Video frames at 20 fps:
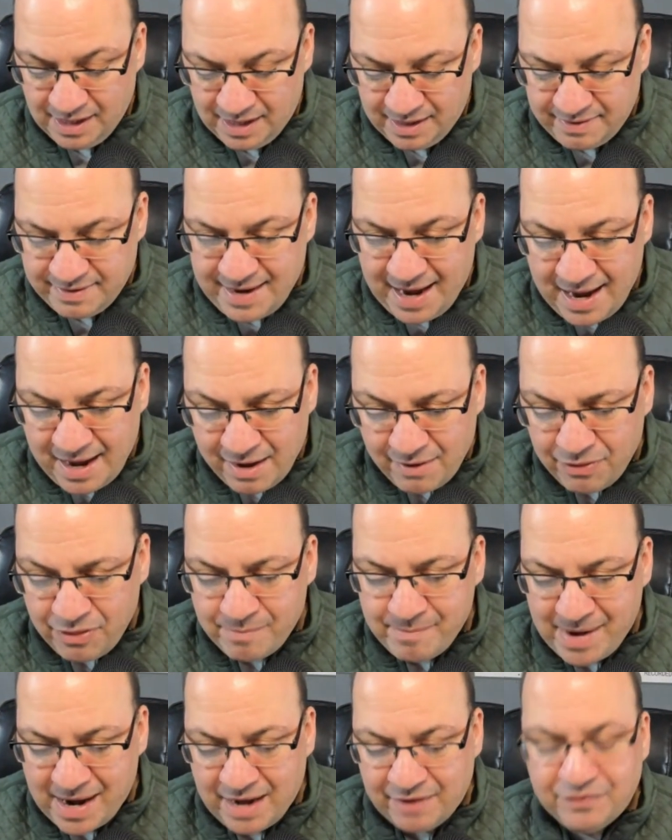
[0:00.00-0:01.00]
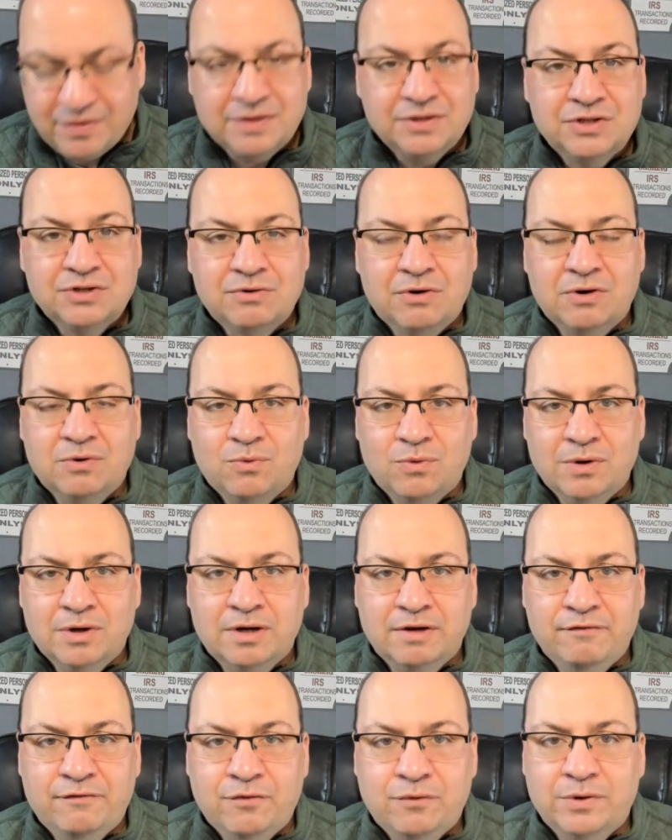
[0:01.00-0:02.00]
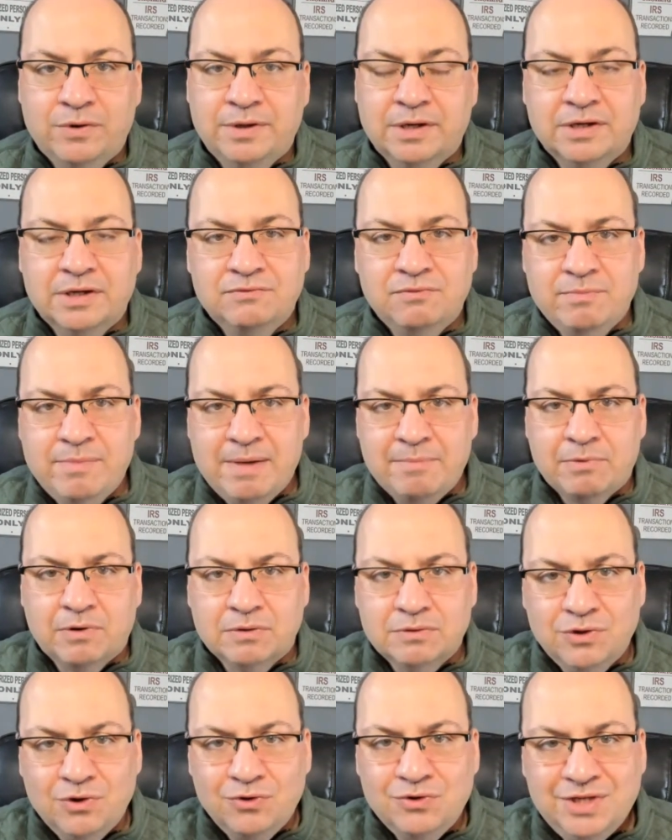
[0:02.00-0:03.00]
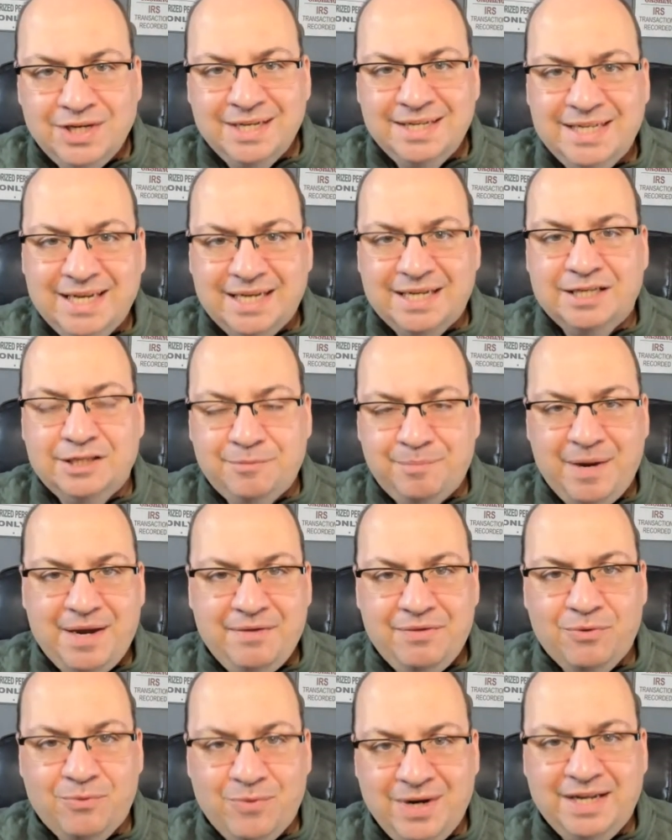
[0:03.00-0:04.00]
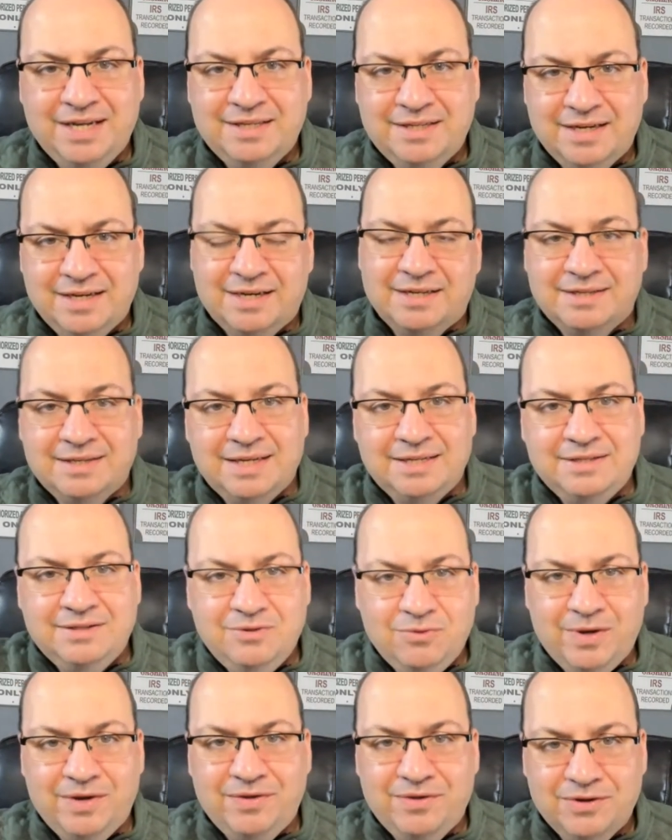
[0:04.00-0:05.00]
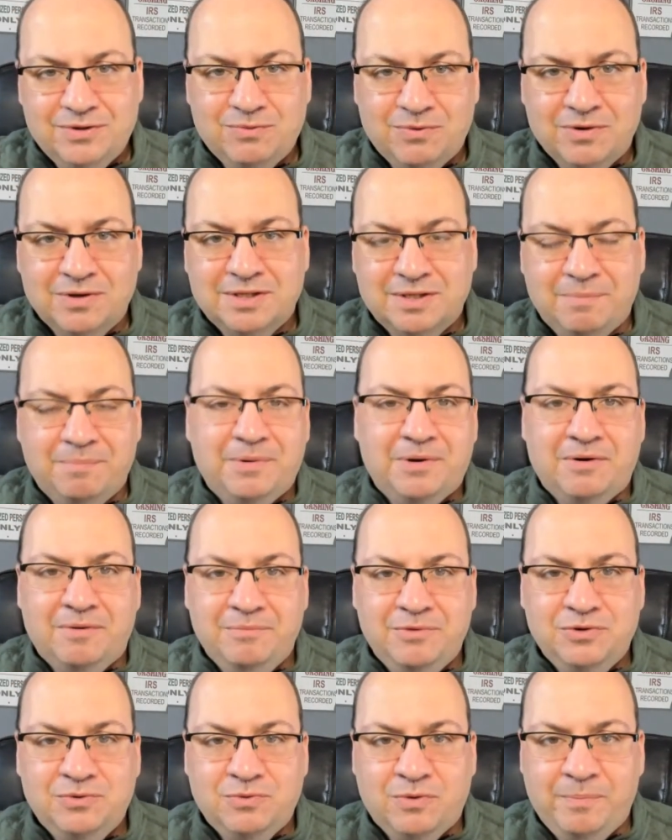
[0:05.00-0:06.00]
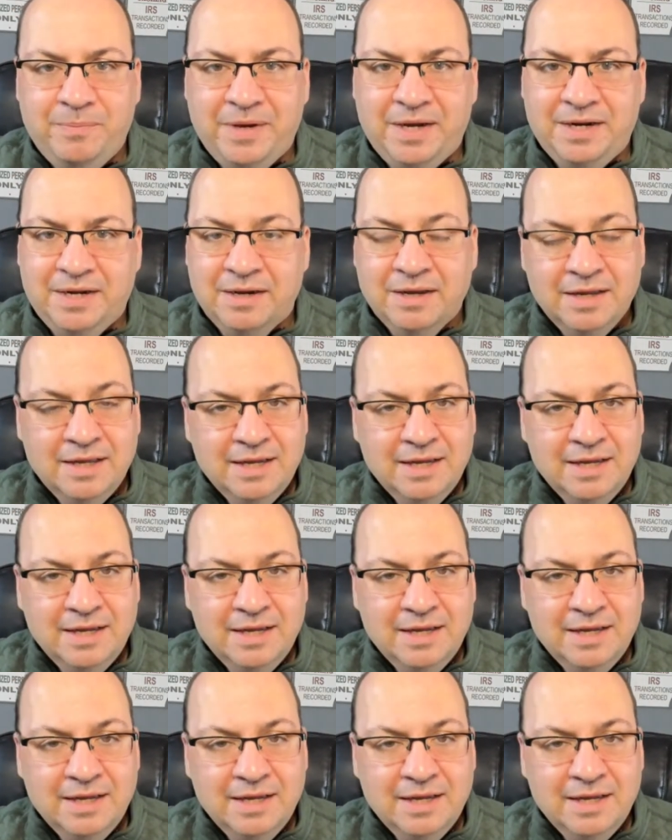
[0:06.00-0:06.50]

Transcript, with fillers: Now the math can start working for you because remember, losing tickets pay the winning tickets. That's the way this works in pari-mutuel betting.